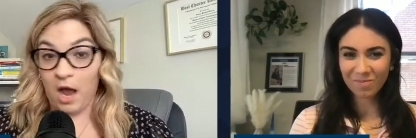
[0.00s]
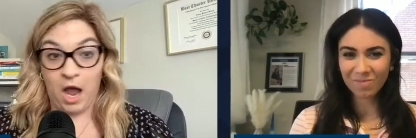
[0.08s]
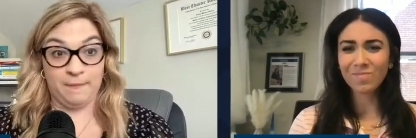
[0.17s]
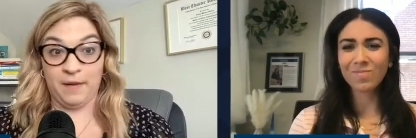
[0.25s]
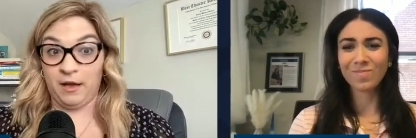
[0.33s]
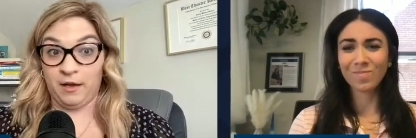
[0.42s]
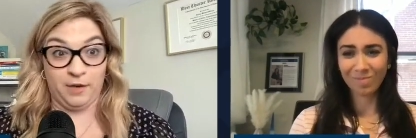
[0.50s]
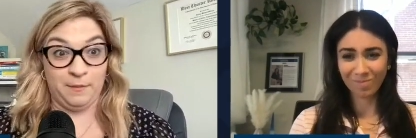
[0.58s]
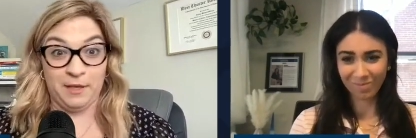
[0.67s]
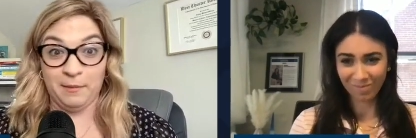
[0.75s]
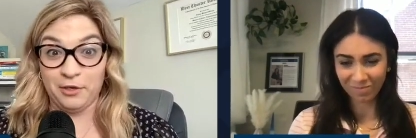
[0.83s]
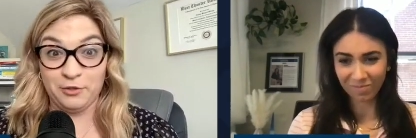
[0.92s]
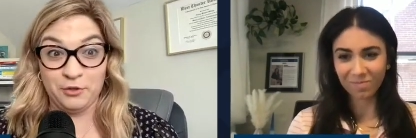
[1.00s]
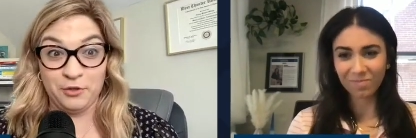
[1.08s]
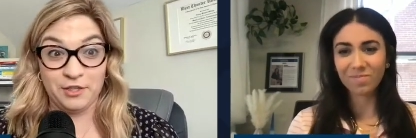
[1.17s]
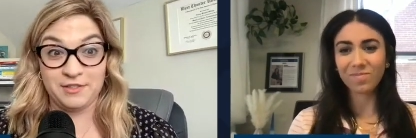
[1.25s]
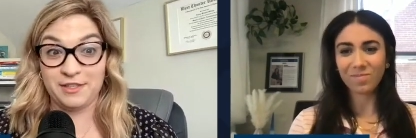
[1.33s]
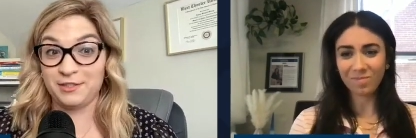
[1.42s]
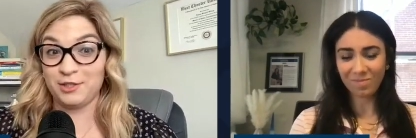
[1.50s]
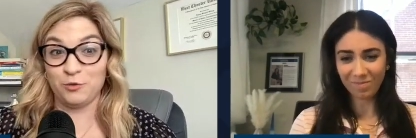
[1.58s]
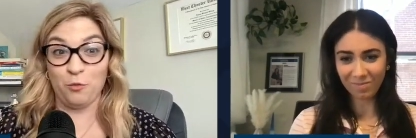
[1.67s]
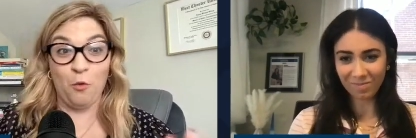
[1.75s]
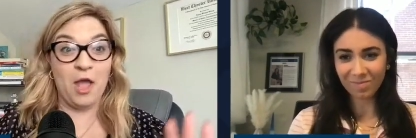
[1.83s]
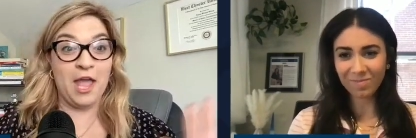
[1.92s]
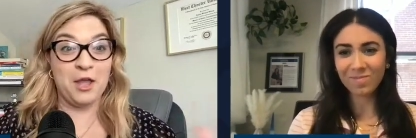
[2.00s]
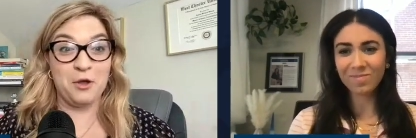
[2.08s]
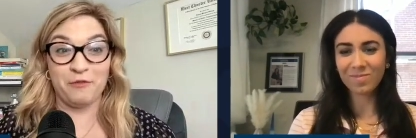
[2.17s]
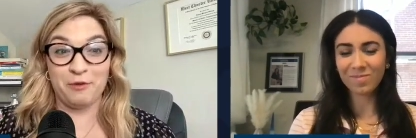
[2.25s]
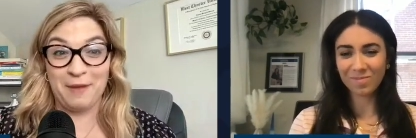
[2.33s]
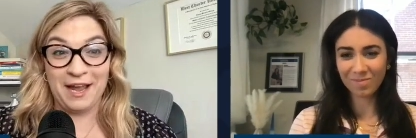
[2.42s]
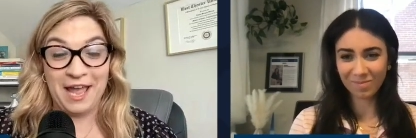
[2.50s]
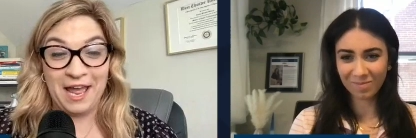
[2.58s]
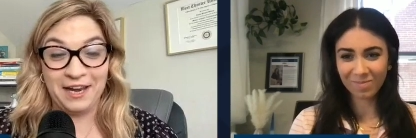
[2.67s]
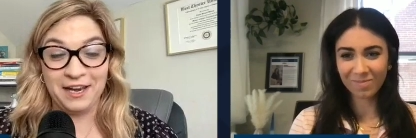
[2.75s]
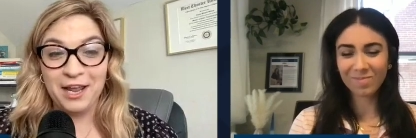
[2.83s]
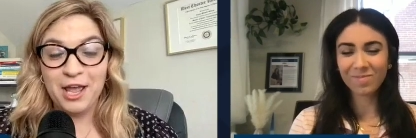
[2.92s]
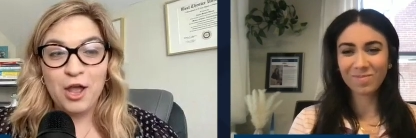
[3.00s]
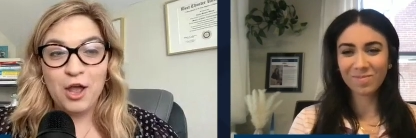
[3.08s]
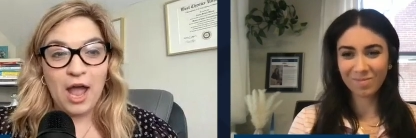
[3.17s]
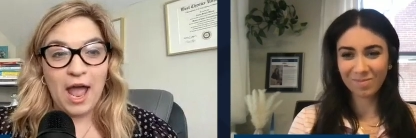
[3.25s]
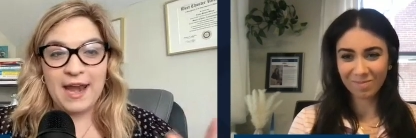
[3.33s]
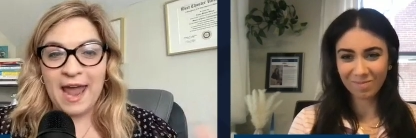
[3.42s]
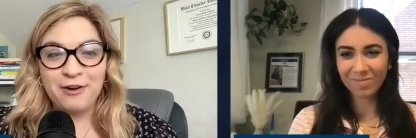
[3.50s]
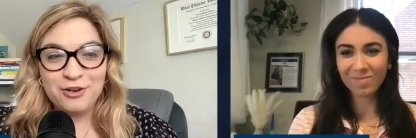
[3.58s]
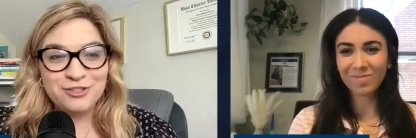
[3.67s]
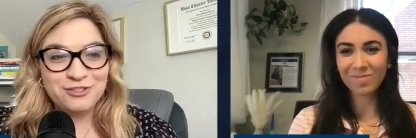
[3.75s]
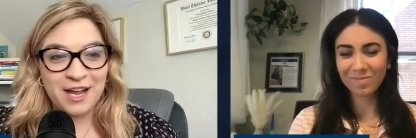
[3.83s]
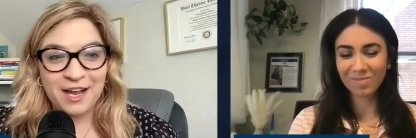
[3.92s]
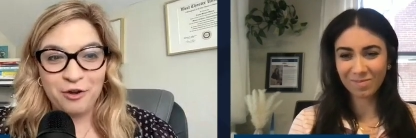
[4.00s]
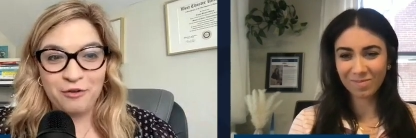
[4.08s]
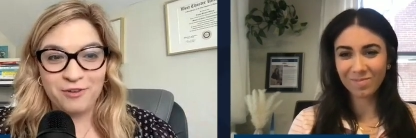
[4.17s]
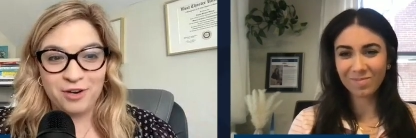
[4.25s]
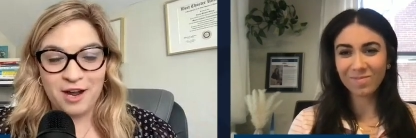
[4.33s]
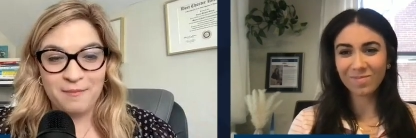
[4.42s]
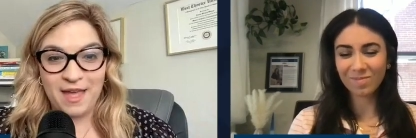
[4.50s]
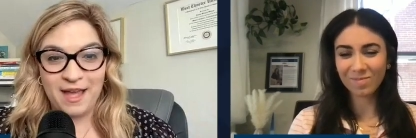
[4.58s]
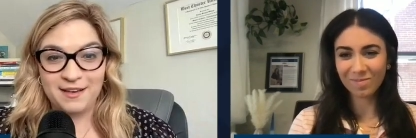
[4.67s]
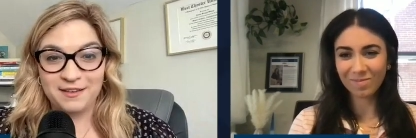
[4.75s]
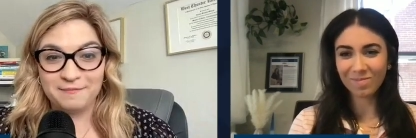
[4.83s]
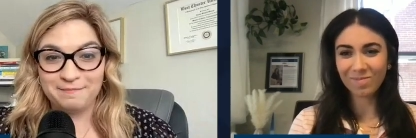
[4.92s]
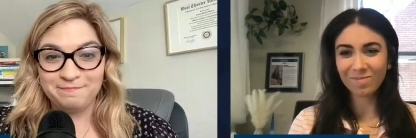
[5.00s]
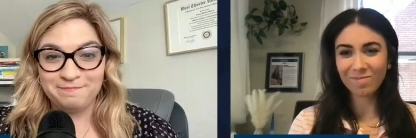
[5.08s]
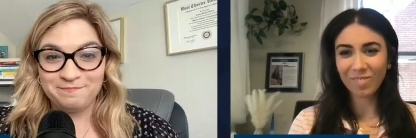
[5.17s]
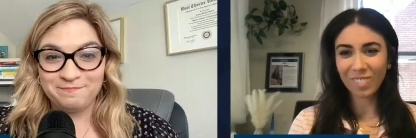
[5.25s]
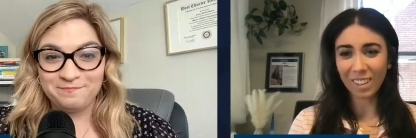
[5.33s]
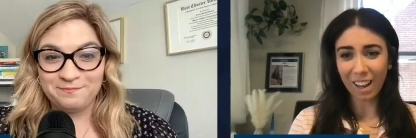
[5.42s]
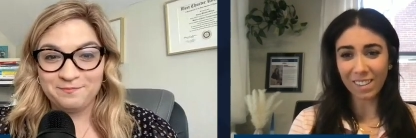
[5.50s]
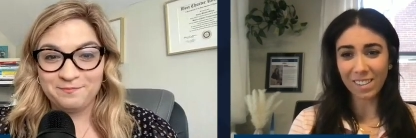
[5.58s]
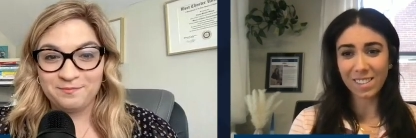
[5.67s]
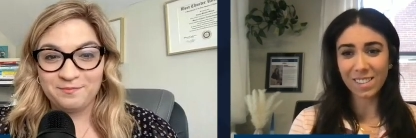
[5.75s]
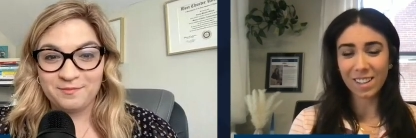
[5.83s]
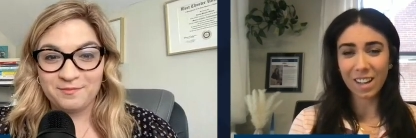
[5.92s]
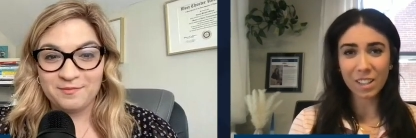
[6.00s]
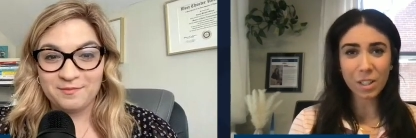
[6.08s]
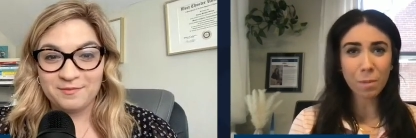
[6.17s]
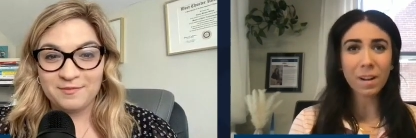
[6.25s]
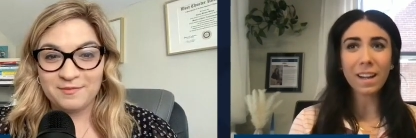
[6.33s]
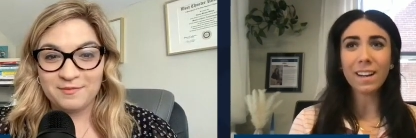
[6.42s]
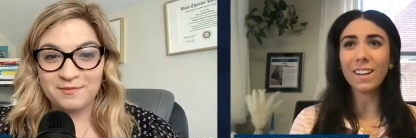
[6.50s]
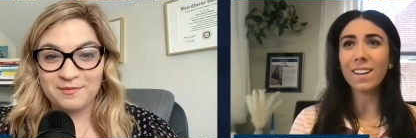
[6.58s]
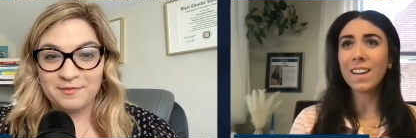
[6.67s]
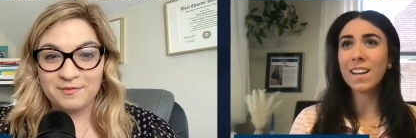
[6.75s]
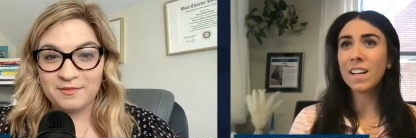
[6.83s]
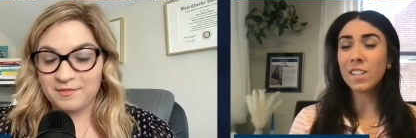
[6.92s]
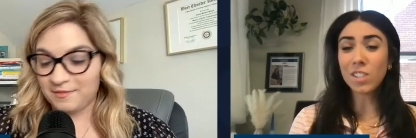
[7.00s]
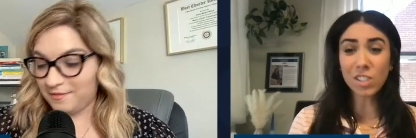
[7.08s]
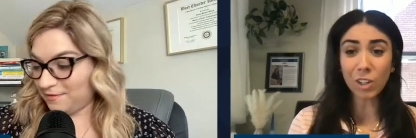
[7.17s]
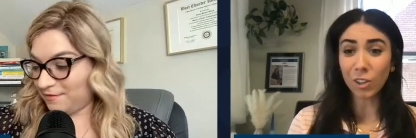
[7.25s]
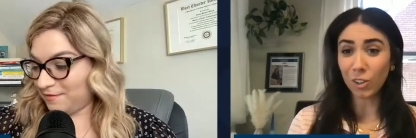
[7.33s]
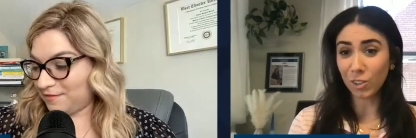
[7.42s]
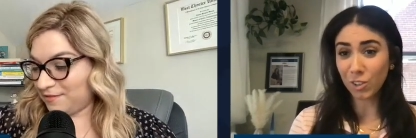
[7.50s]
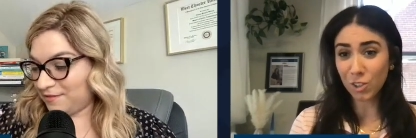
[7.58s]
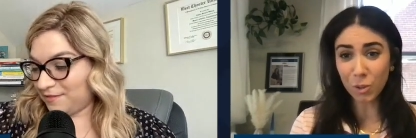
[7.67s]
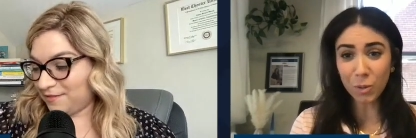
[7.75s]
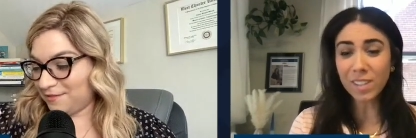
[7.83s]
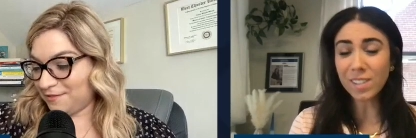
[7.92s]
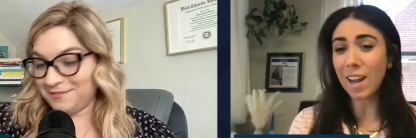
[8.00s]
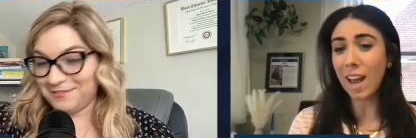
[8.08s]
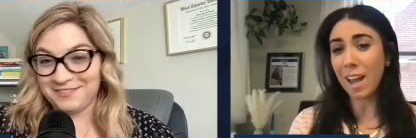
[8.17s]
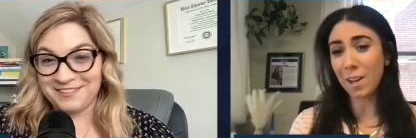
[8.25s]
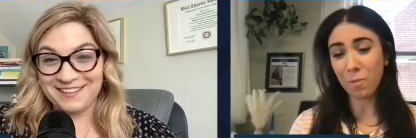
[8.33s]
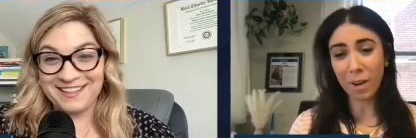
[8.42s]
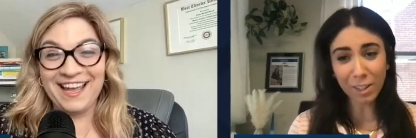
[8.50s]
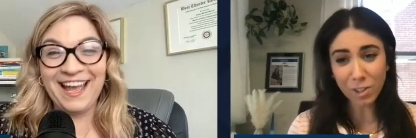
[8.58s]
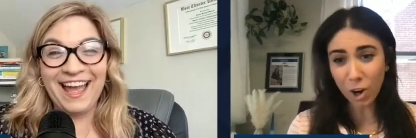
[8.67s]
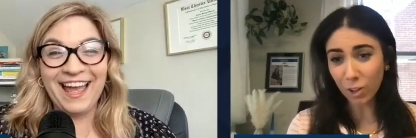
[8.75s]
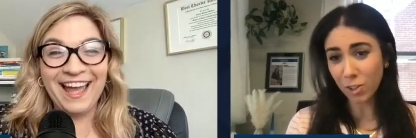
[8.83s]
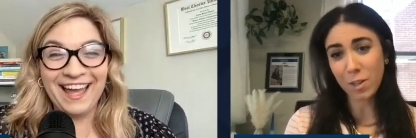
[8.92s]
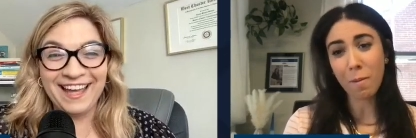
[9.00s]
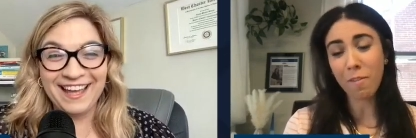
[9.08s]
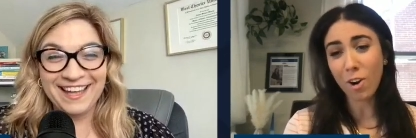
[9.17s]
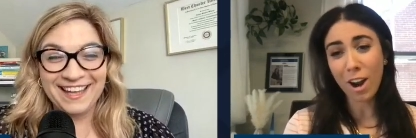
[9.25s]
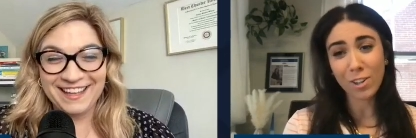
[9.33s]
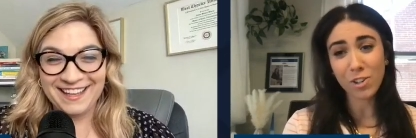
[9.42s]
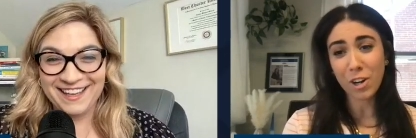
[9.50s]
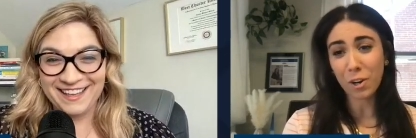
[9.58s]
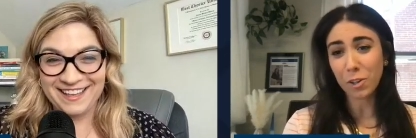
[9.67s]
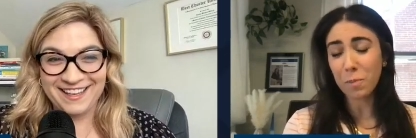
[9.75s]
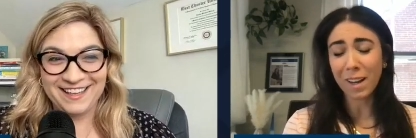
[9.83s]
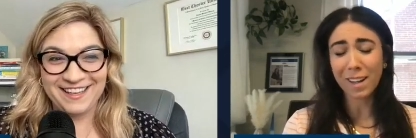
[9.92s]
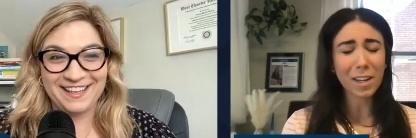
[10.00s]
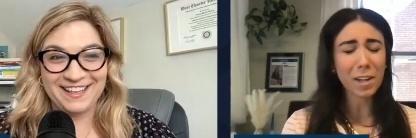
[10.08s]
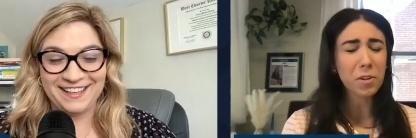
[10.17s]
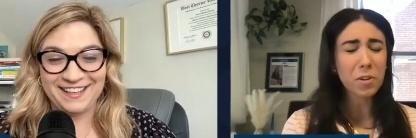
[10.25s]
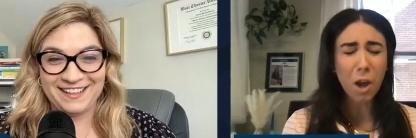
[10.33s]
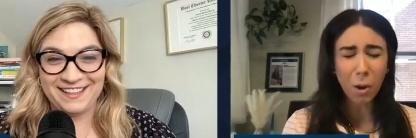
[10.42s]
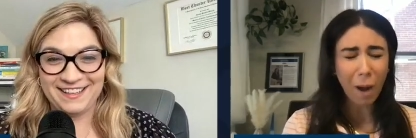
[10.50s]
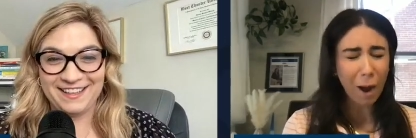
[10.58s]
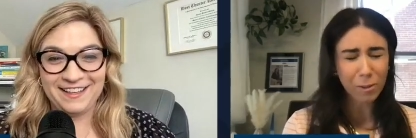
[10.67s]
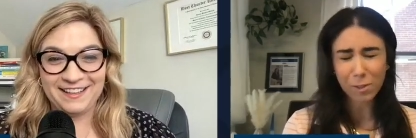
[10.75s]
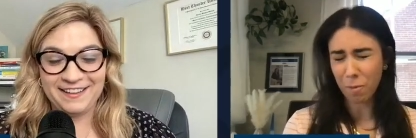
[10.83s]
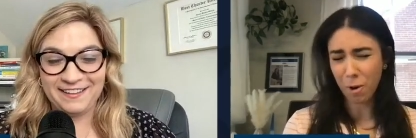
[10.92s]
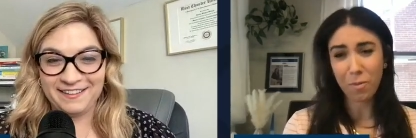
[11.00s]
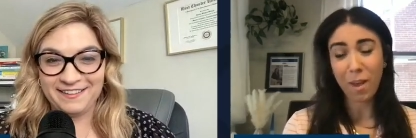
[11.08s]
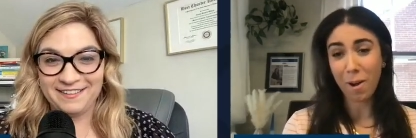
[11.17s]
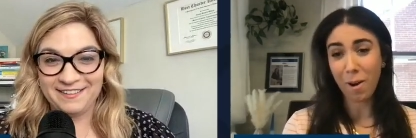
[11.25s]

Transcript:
Speaker 1: I'm not going to be able to do this. This is way over my head. And how did you kind of overcome that?
Speaker 2: Yes. Intimidated still to this day when I talk to some of our engineers, because I know how smart they